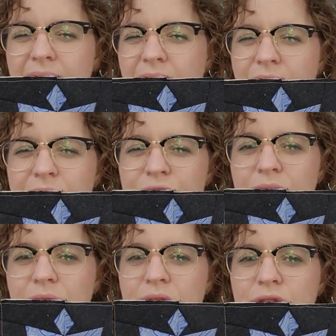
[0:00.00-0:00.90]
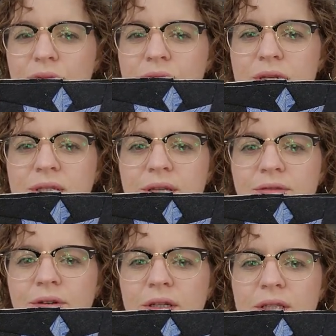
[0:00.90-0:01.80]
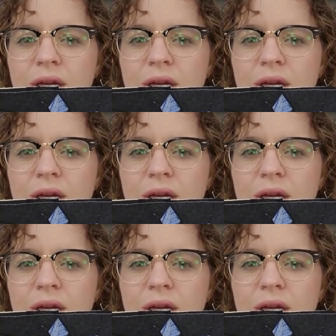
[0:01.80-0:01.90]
kind of wish I would have chose a different